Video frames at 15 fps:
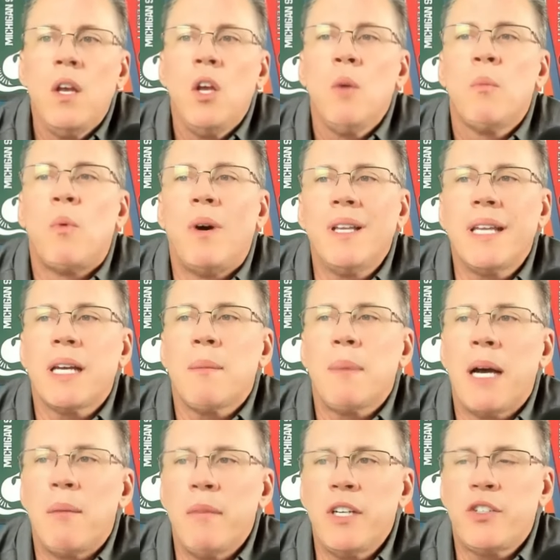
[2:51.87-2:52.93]
One thing
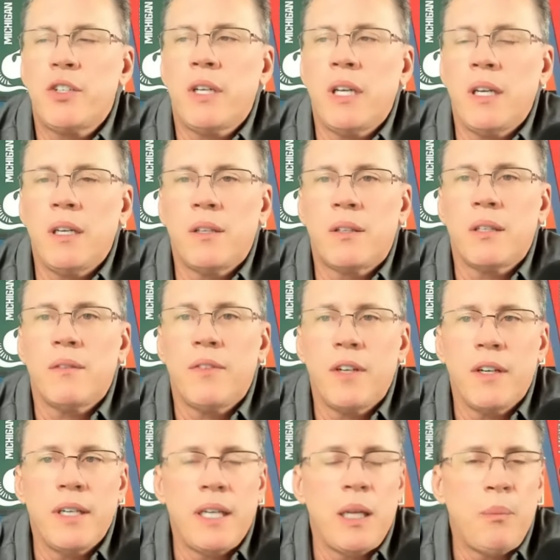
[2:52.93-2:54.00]
about Michigan is they're
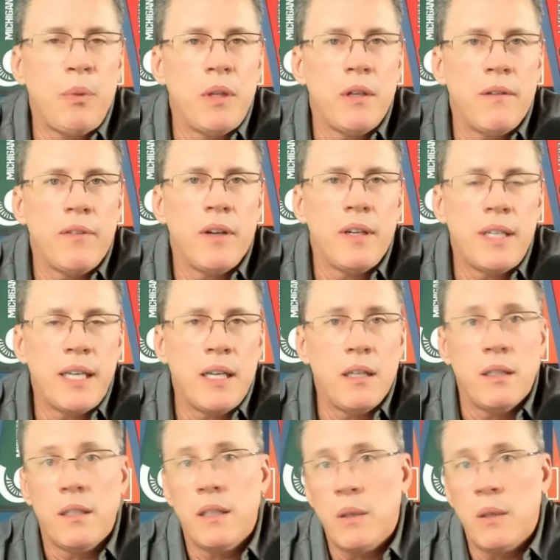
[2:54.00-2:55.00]
very deep and they're very talented.